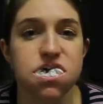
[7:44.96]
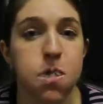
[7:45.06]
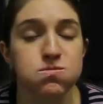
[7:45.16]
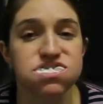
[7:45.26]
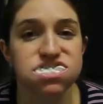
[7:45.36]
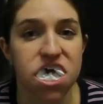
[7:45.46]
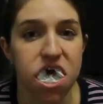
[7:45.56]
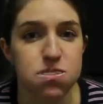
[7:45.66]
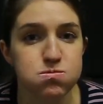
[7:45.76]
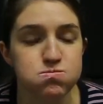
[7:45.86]

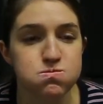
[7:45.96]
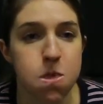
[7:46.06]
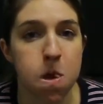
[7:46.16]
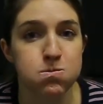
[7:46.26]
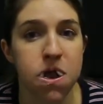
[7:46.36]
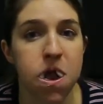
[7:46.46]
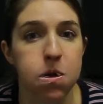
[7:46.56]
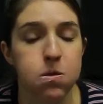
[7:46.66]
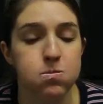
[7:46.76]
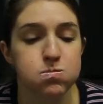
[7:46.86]
upset
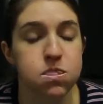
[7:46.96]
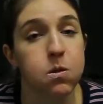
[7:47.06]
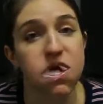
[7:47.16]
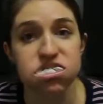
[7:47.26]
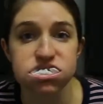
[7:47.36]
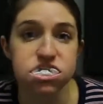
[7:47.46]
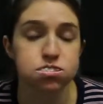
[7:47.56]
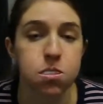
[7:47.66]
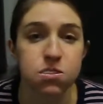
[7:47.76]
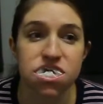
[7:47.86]
about the way things
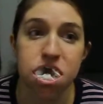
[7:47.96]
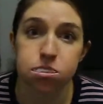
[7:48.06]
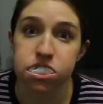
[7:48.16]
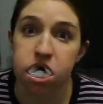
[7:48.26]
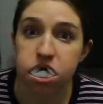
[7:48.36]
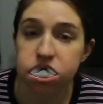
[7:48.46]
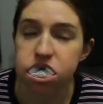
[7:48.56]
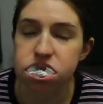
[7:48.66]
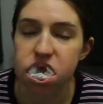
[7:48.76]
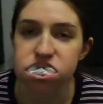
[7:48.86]
went with him and
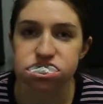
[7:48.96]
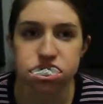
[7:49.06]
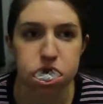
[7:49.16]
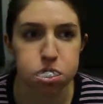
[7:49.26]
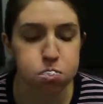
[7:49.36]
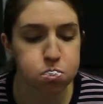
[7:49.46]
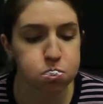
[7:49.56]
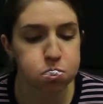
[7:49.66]
Aria last night.